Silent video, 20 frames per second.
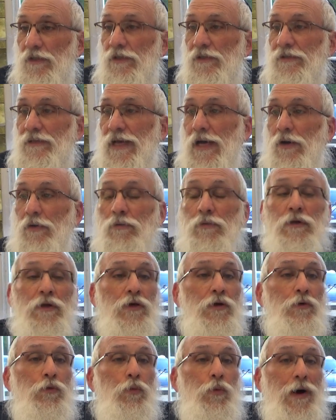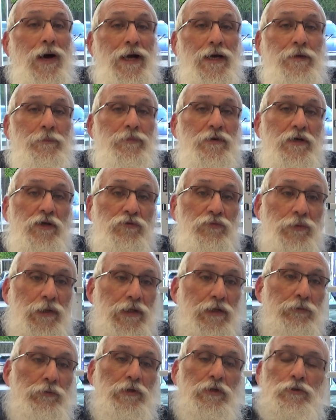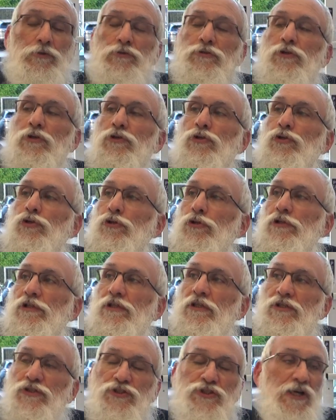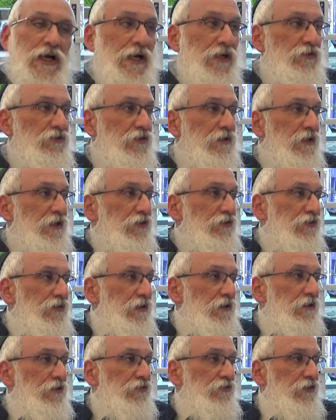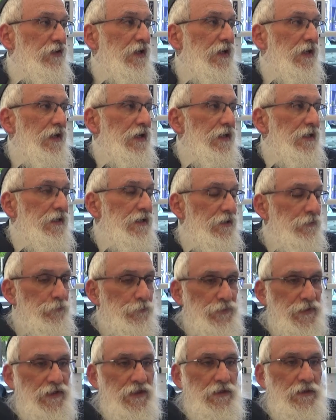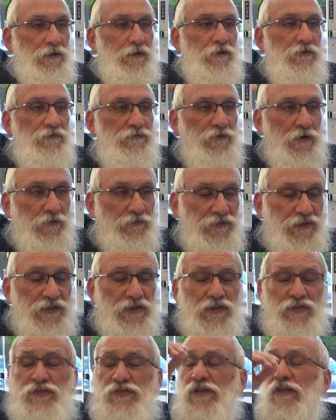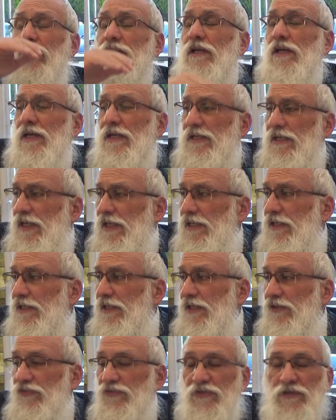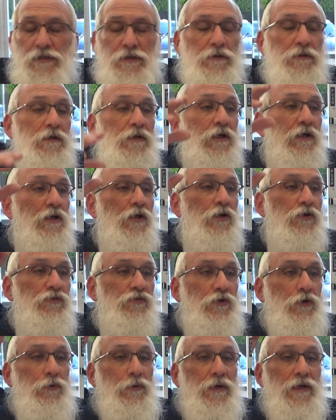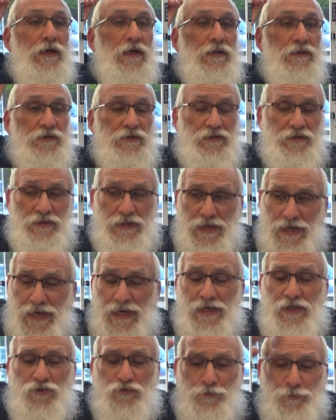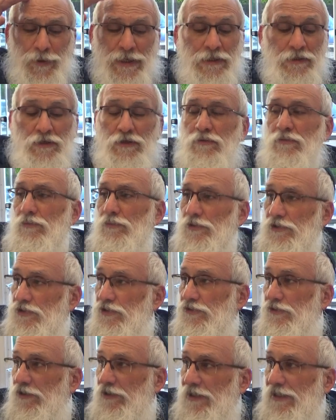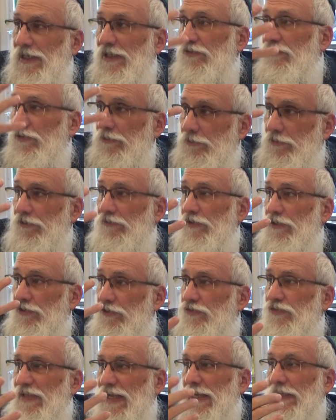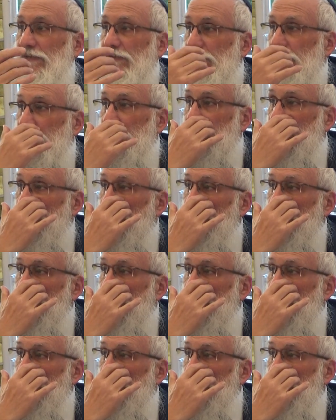Now, why? Because like we learned, Yud shines in Atzilus, Hey in Bria, Vav in Yetzira, and Hey in Asiya. So, Hey is Bina, which is the concept of understanding.